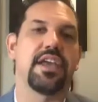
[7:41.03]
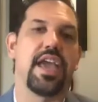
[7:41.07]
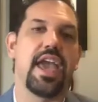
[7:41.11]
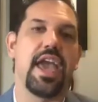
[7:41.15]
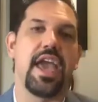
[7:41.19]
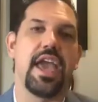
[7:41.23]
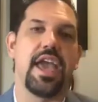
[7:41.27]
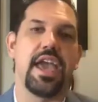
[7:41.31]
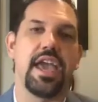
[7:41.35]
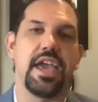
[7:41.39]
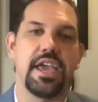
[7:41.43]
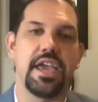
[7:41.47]

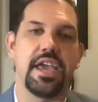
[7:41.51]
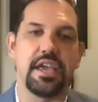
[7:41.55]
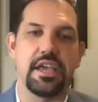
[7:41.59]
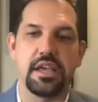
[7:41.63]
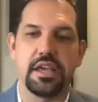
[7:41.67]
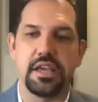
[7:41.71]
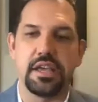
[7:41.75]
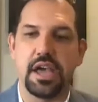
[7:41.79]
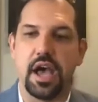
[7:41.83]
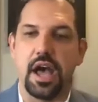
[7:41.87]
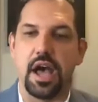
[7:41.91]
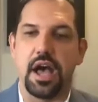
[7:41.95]
a
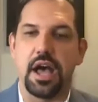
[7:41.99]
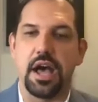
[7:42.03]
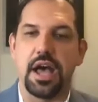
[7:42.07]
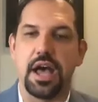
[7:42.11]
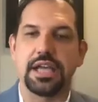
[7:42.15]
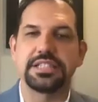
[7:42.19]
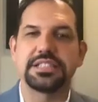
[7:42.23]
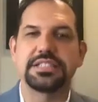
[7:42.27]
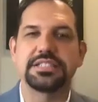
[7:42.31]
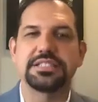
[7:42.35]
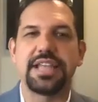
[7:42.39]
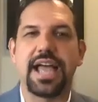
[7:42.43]

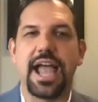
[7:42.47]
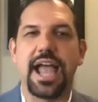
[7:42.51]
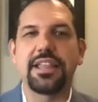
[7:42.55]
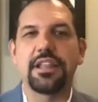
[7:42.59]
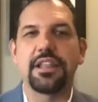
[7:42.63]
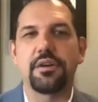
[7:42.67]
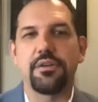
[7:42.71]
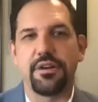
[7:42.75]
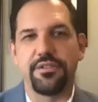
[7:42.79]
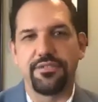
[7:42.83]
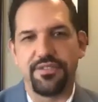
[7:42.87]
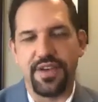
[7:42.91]
silo
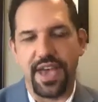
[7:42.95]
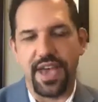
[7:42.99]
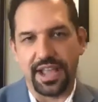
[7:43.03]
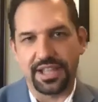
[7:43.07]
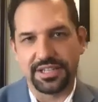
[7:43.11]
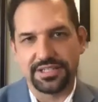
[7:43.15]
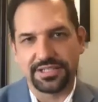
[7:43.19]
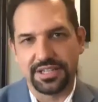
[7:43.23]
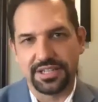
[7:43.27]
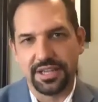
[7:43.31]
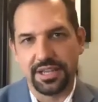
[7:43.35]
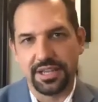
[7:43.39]
effect